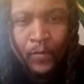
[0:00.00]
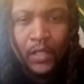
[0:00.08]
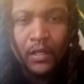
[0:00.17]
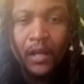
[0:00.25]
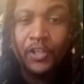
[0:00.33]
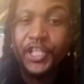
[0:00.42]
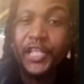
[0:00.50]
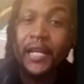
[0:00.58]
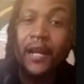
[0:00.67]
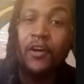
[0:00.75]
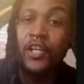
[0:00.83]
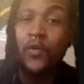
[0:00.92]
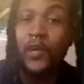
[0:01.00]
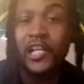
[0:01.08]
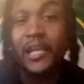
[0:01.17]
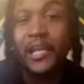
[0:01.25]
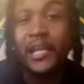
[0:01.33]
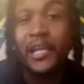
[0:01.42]
Oh shit, I don't know what
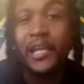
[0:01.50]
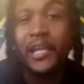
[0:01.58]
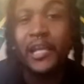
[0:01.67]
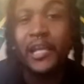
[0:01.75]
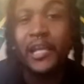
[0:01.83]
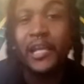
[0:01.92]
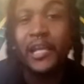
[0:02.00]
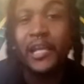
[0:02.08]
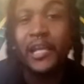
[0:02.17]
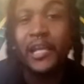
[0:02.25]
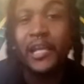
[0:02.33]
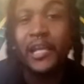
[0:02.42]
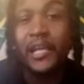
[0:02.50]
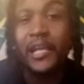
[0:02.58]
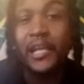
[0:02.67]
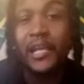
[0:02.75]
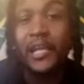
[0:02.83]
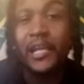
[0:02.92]
clip you seen, but I seen him. He
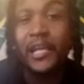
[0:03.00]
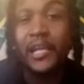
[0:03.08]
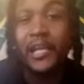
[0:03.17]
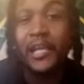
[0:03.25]
was a leader.